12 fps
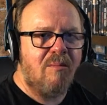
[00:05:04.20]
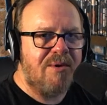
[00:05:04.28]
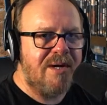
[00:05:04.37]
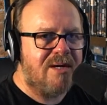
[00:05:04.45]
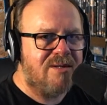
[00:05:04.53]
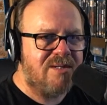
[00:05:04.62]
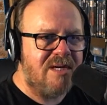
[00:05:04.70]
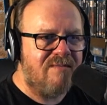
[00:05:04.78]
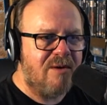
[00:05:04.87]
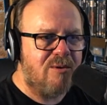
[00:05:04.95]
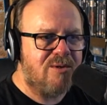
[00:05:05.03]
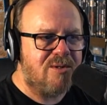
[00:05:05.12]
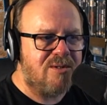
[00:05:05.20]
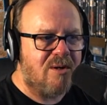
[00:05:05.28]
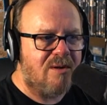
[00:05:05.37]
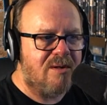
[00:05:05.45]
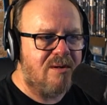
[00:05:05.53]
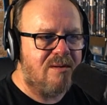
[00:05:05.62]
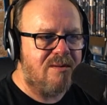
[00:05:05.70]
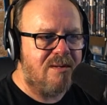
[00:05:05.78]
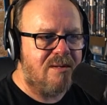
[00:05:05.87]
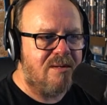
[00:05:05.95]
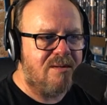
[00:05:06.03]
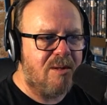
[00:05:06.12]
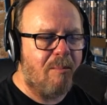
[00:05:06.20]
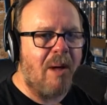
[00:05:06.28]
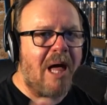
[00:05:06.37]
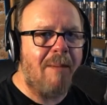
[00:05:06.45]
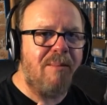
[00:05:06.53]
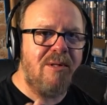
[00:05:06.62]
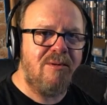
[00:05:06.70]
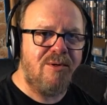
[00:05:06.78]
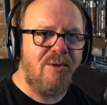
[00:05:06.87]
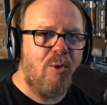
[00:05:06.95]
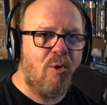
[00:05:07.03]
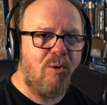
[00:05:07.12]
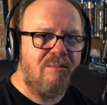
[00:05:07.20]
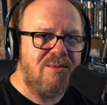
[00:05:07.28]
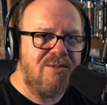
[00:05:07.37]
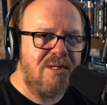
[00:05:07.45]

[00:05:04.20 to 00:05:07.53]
preconceived notions are, the popular norms